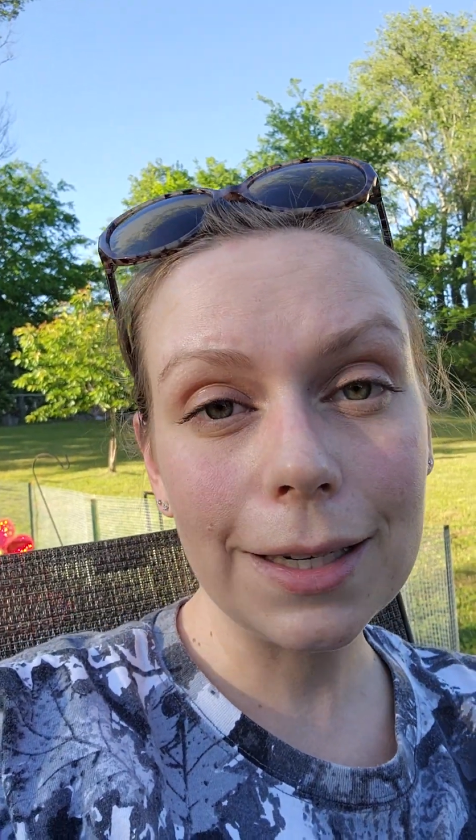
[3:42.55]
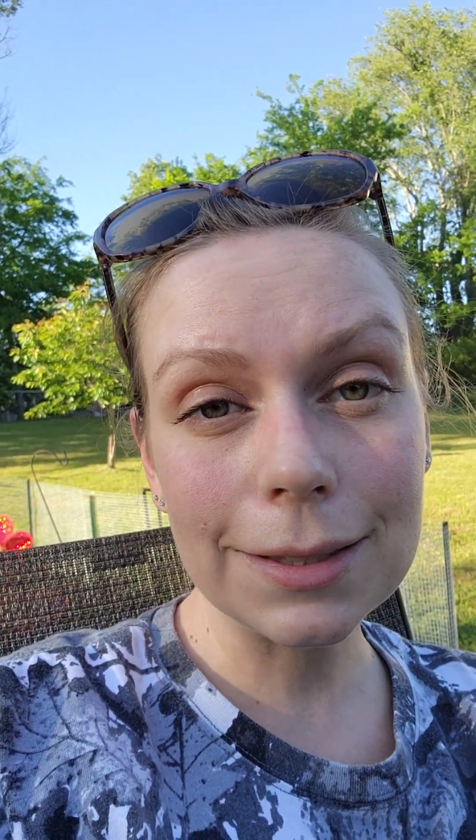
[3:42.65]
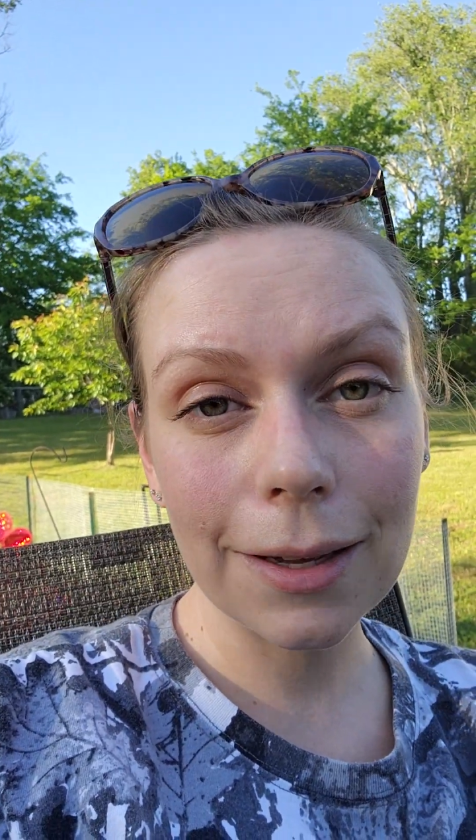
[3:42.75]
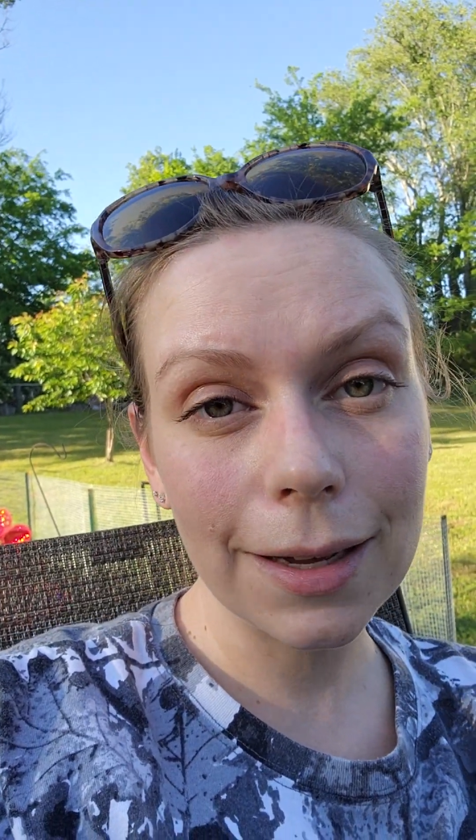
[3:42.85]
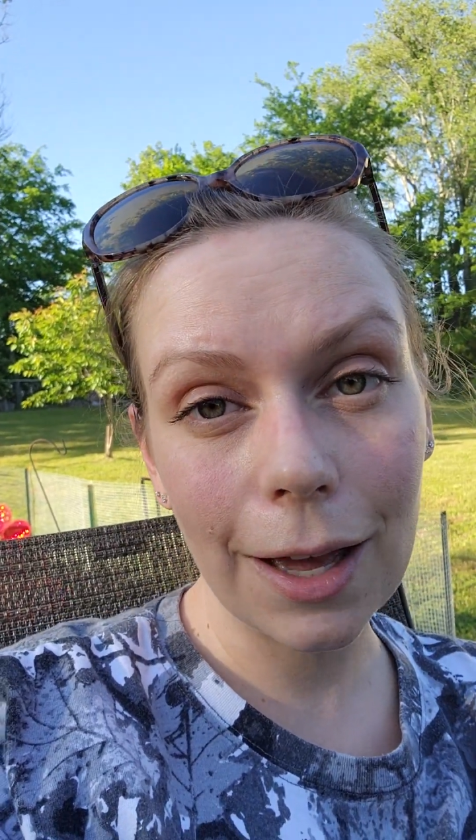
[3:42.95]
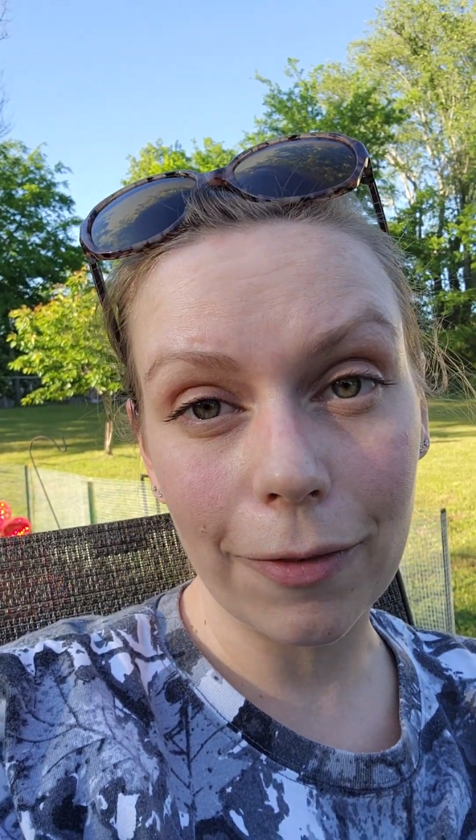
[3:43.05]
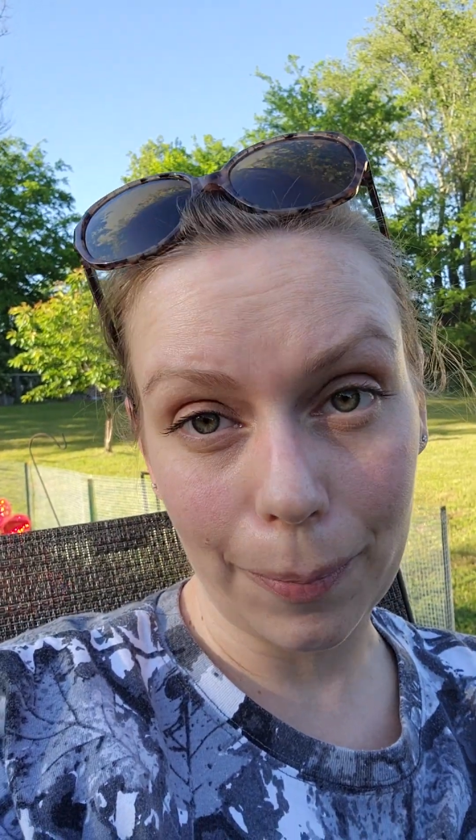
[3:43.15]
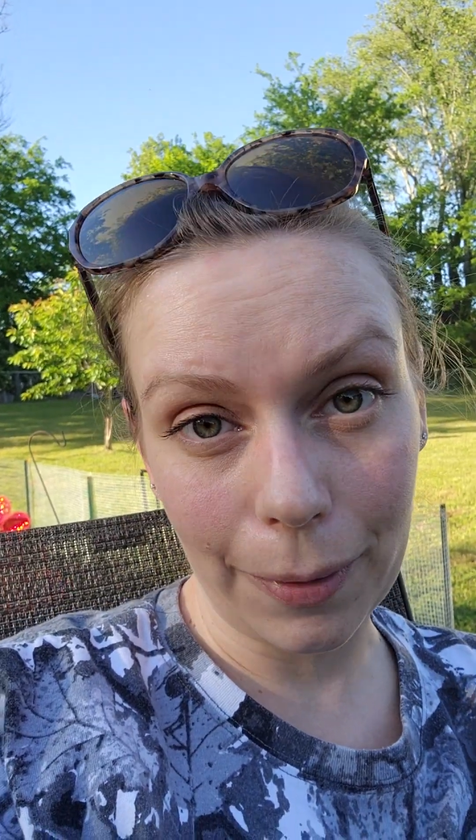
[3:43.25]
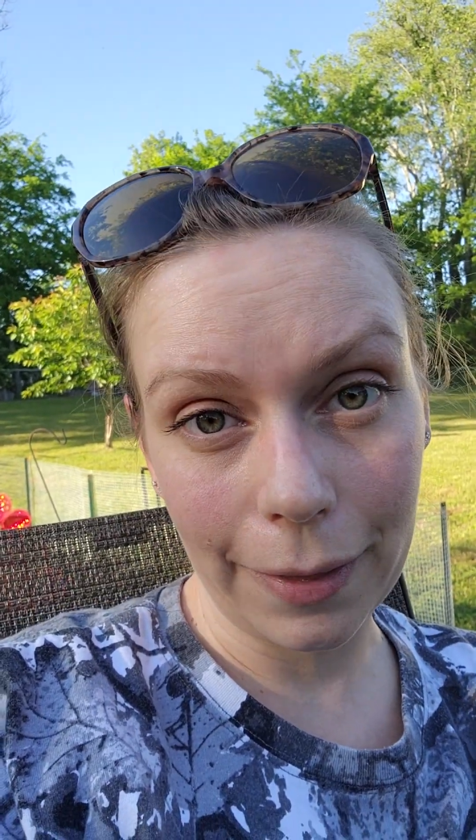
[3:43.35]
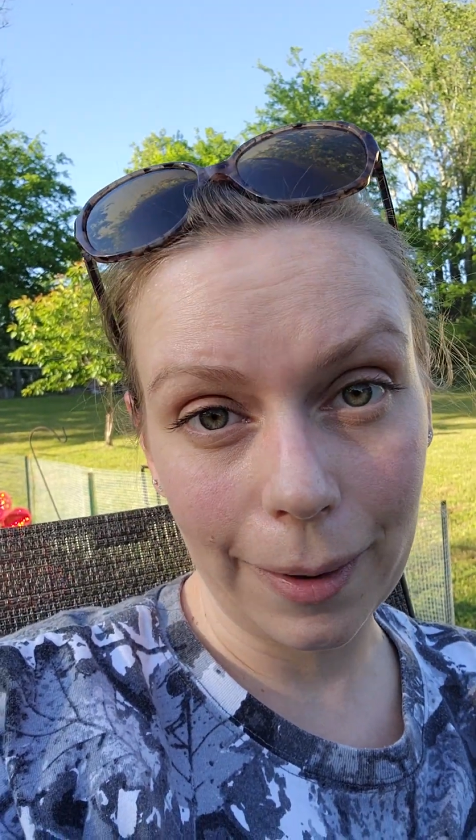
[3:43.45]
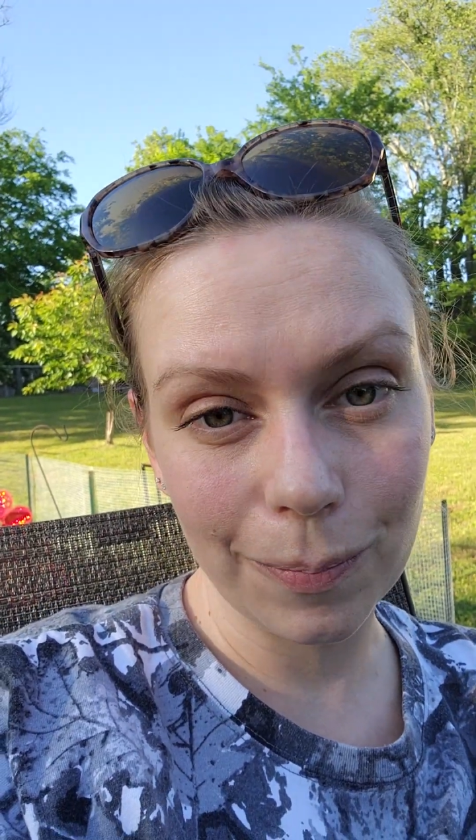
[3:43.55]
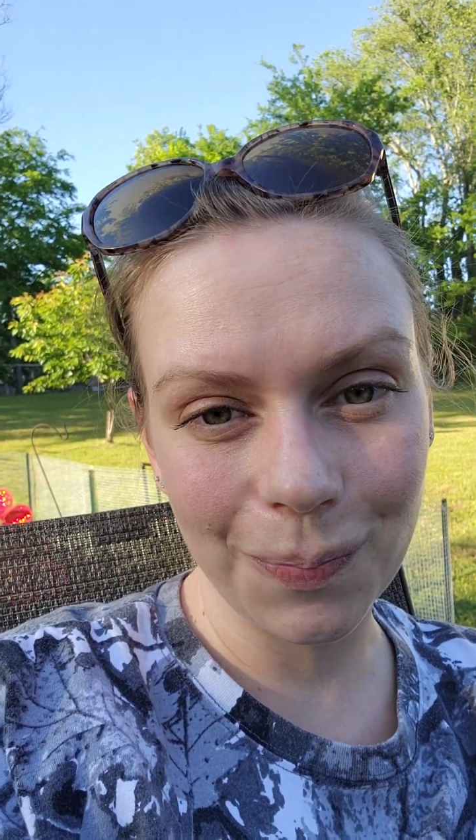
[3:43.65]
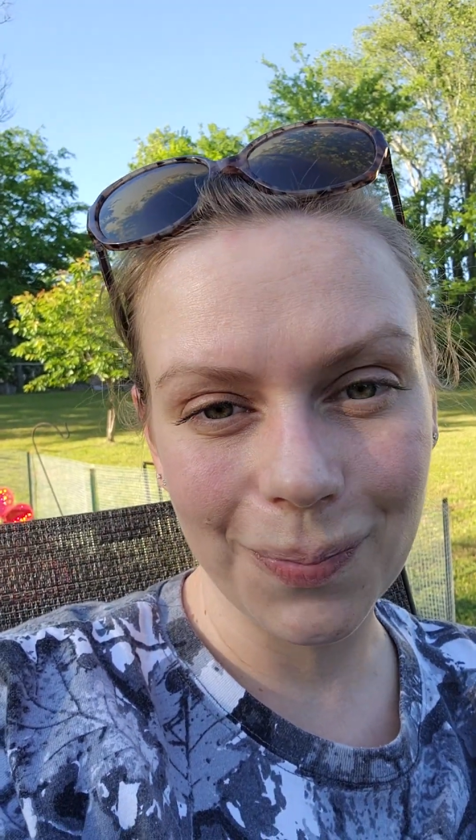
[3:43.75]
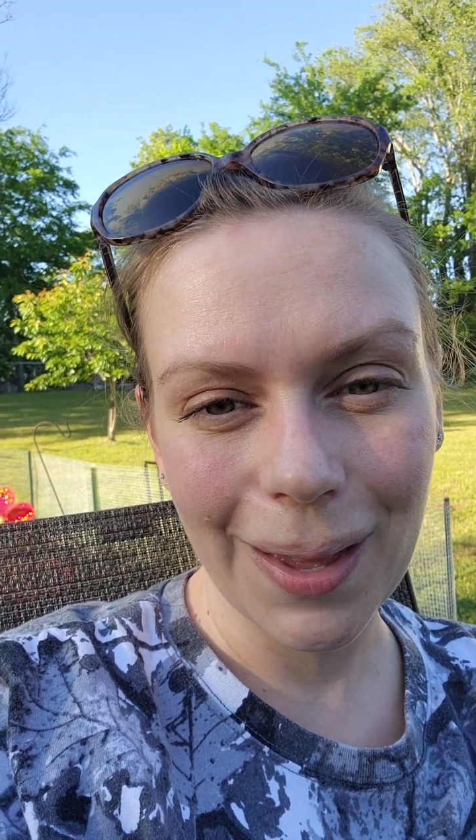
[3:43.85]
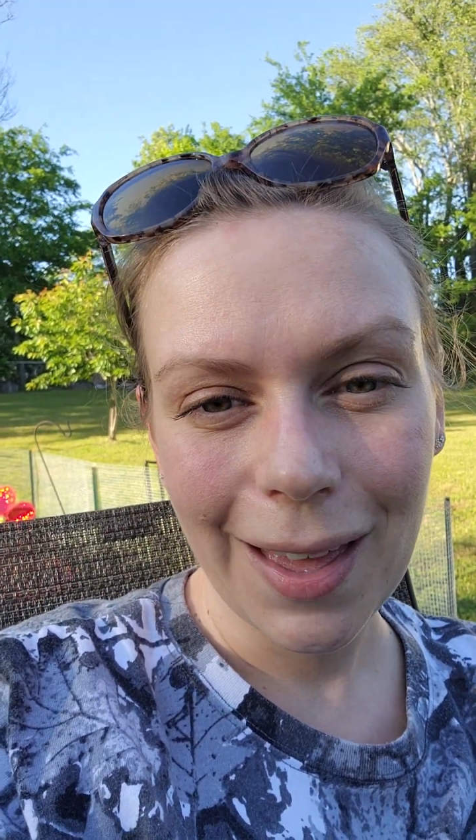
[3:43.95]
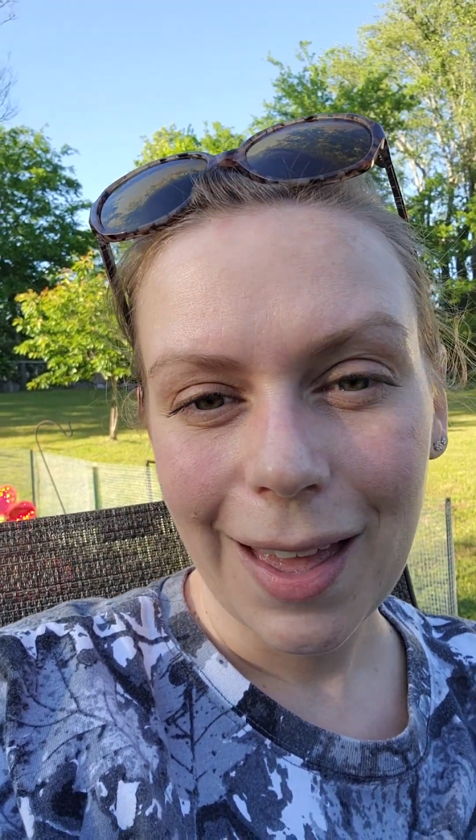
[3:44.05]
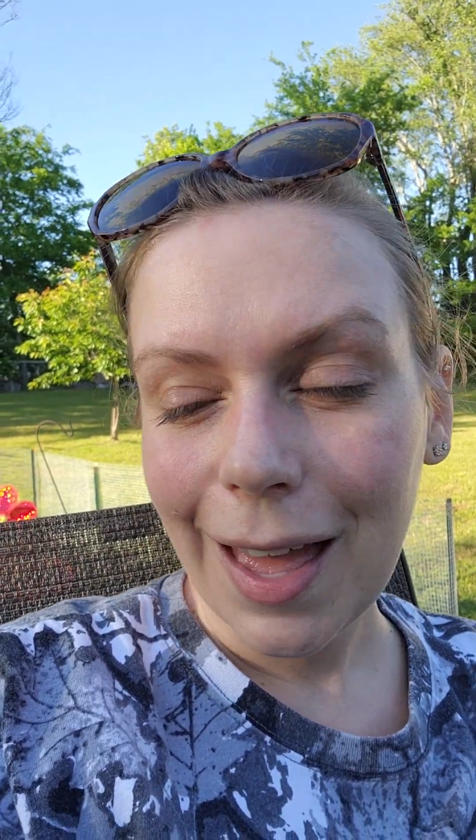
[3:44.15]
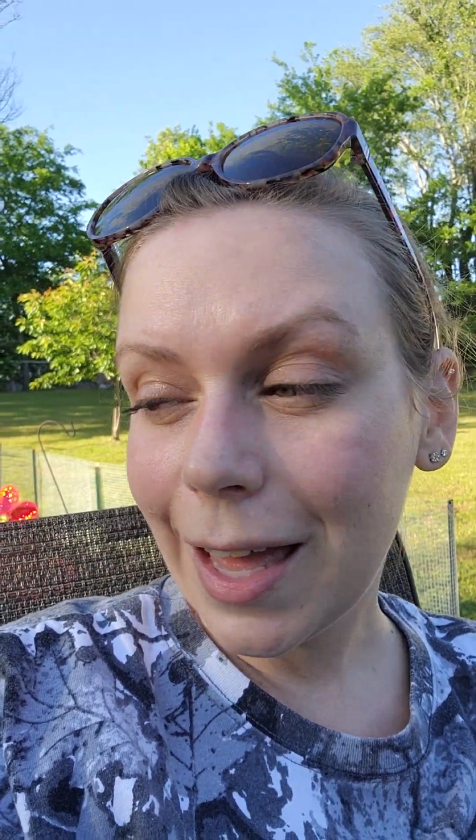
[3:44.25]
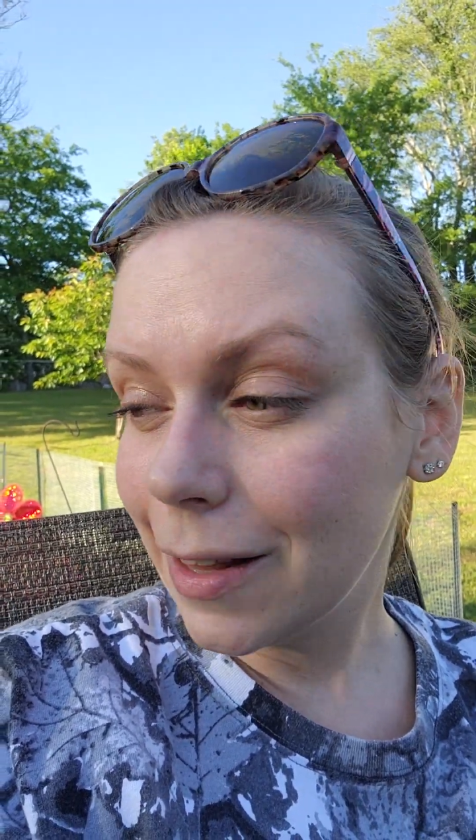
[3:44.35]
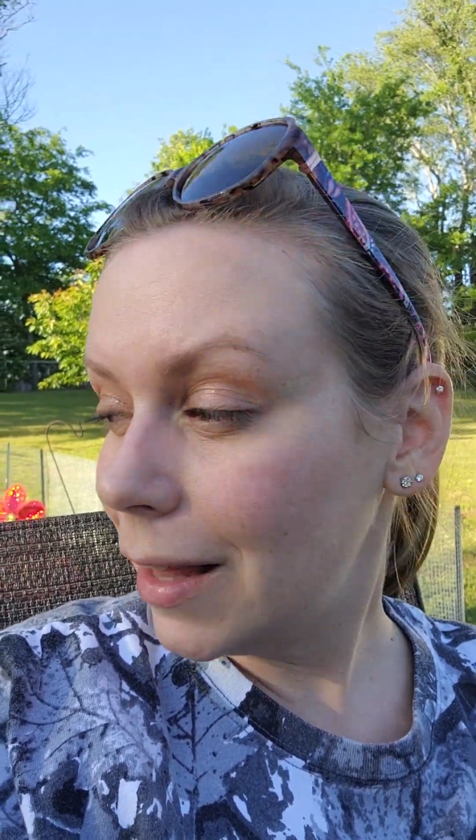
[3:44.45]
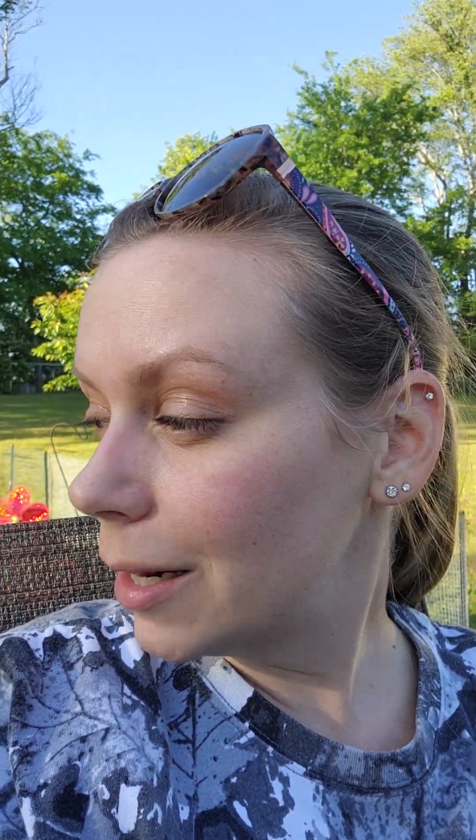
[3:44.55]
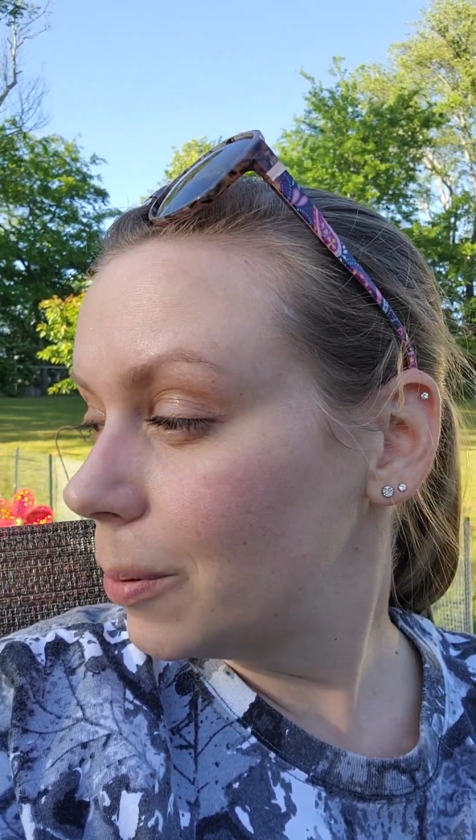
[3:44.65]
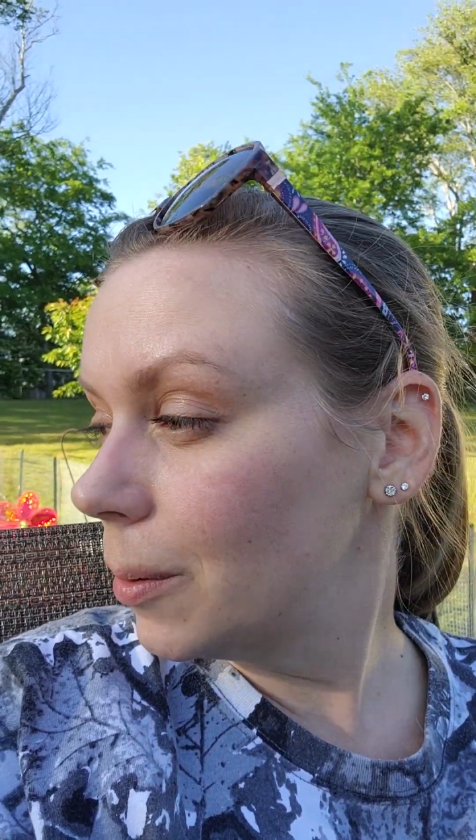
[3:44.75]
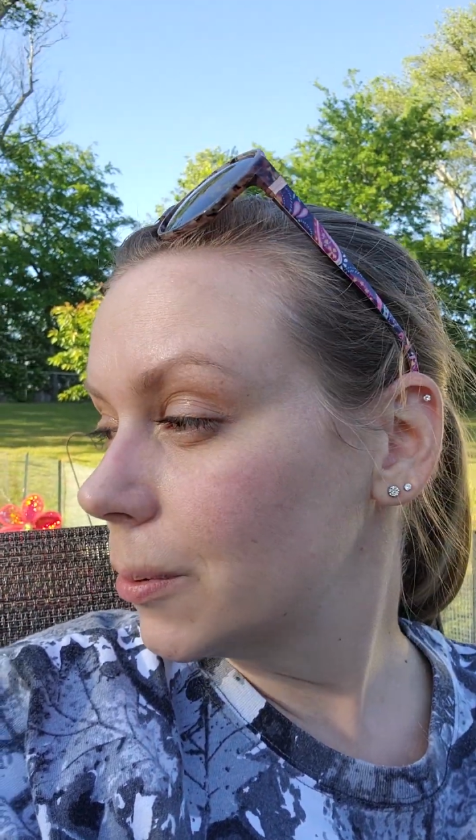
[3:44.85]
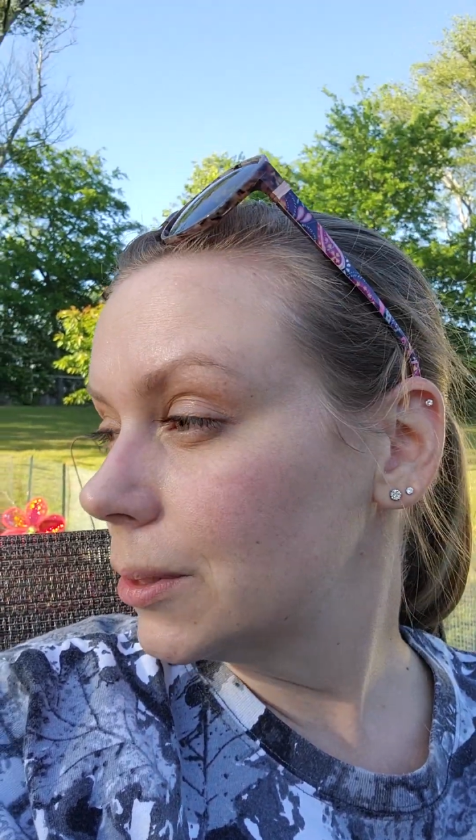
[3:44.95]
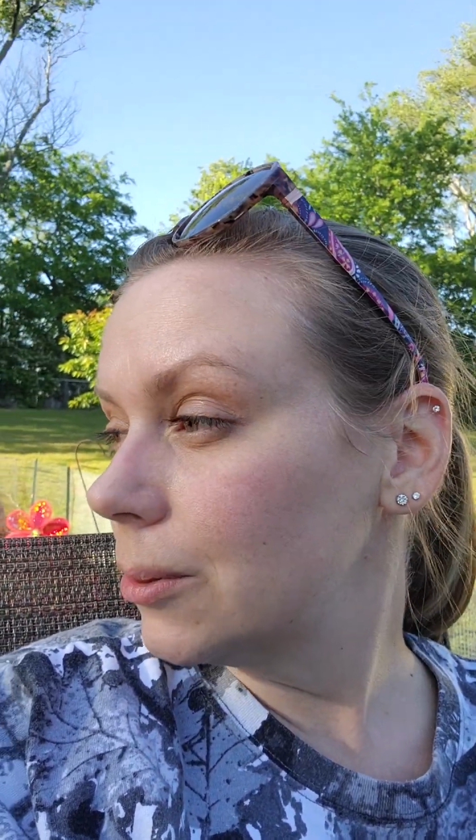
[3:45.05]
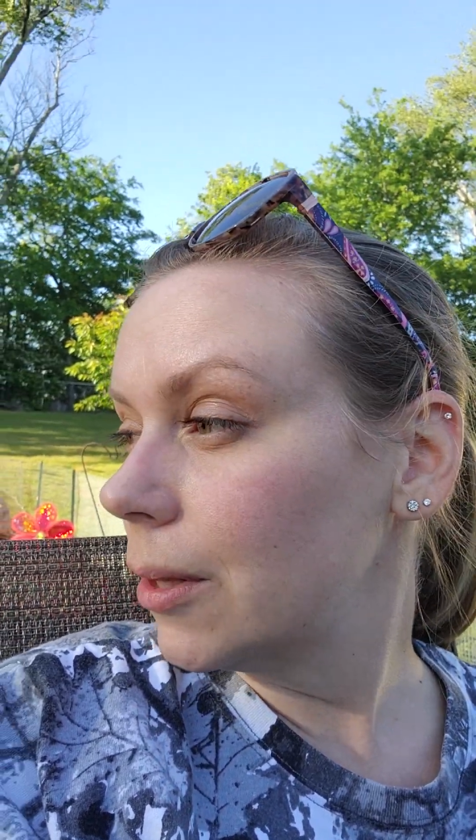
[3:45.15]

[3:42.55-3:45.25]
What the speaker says: so I gave up on them. And a lot of people do